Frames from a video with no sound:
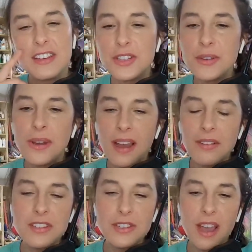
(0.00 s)
Do you
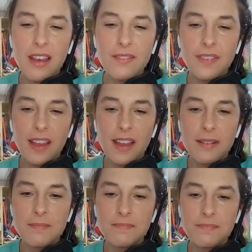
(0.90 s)
do you have
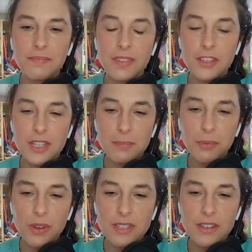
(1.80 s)
um just
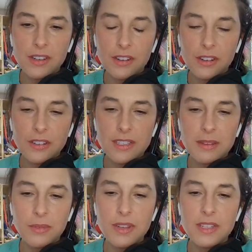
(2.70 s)
boys or girls and
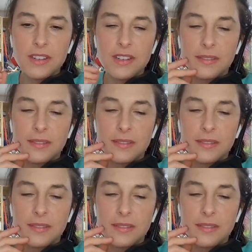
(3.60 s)
boys or